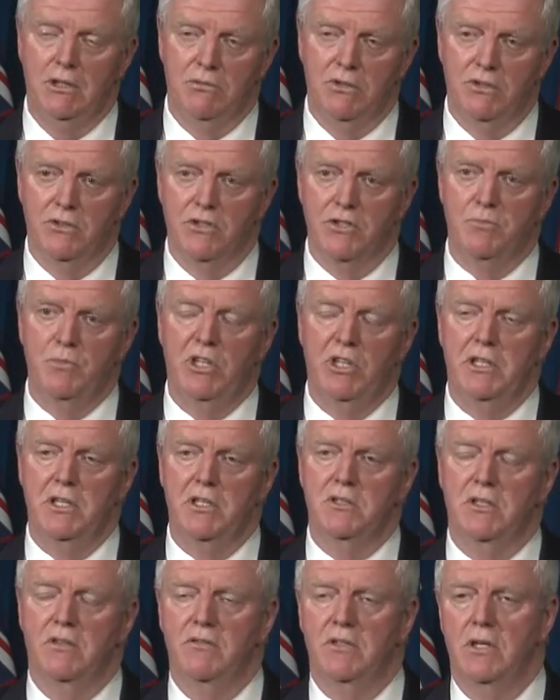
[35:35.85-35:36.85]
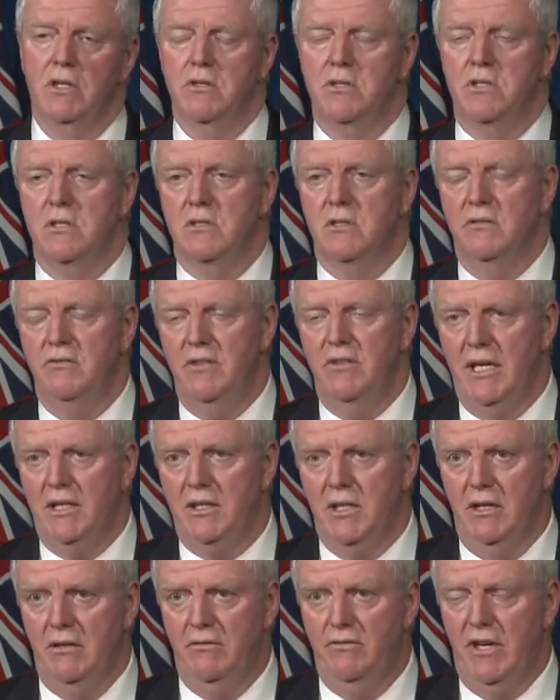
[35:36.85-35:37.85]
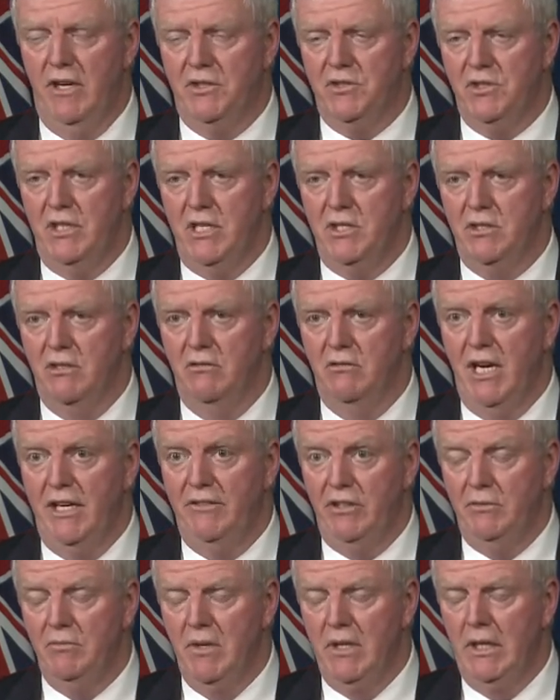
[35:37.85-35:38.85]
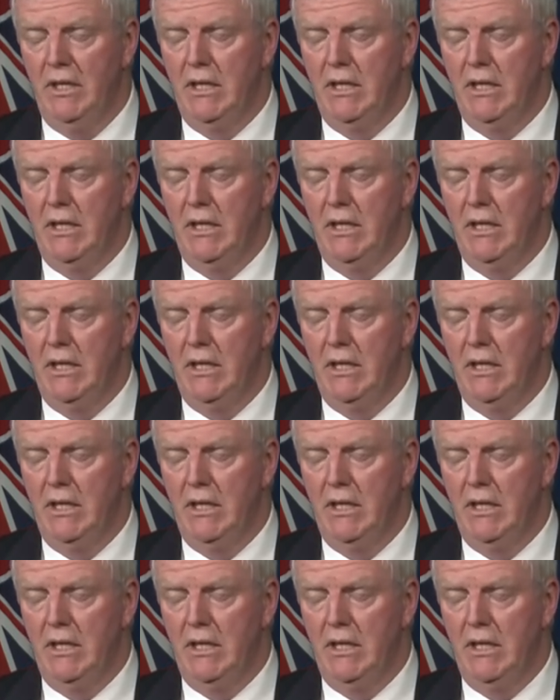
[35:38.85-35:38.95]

with those millions of doses of vaccination arriving.